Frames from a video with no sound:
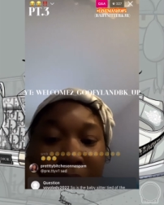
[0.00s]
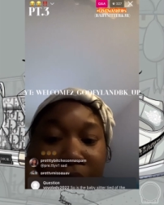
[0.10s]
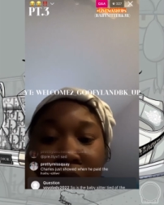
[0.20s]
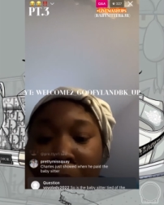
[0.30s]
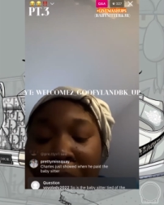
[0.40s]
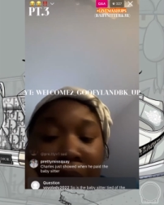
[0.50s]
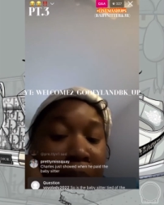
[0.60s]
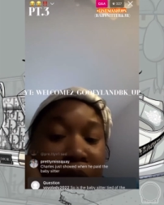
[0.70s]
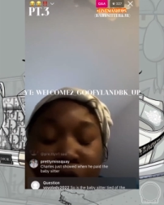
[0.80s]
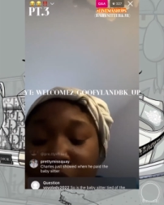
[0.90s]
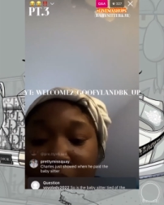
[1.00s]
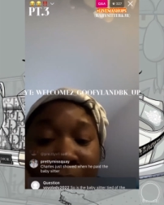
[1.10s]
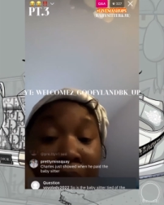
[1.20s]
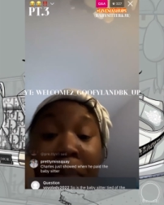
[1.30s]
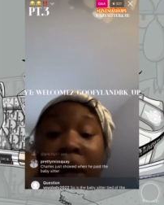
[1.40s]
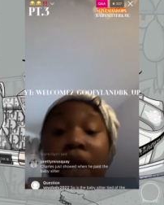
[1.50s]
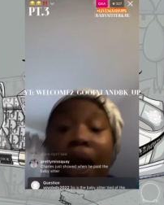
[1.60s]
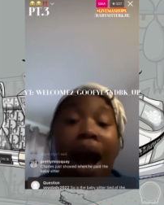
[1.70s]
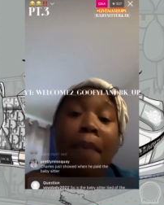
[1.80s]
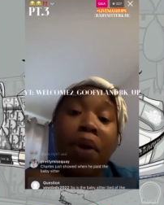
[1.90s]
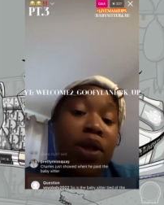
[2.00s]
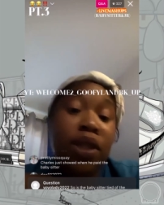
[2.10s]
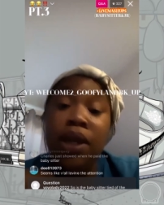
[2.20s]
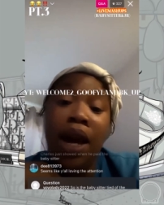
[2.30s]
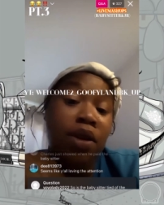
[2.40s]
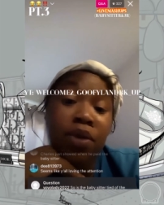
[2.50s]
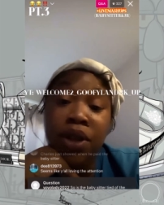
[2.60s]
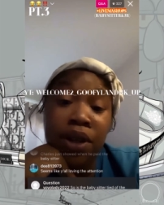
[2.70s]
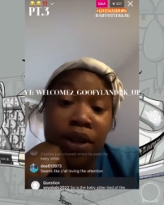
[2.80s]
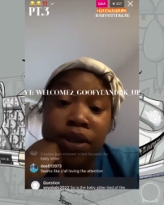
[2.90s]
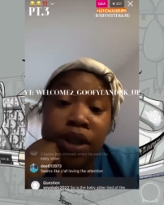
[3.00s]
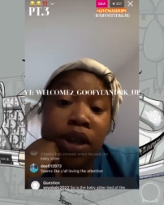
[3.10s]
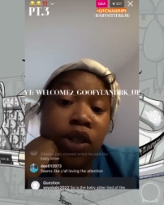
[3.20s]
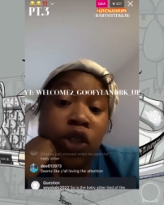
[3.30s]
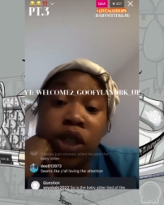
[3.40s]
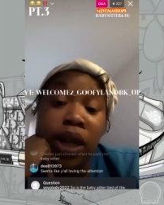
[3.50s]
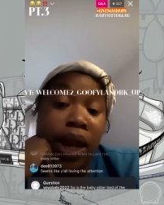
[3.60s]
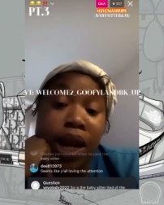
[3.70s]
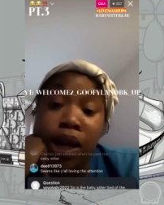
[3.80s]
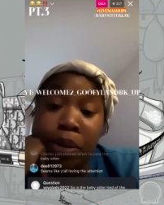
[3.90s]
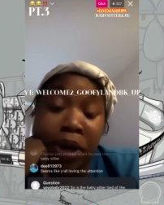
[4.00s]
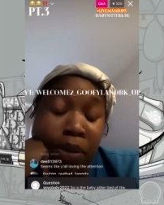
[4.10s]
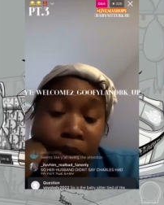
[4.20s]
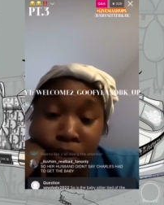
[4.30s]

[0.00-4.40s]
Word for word: That's her baby. She can have me. I personally, I don't care. She can have her baby.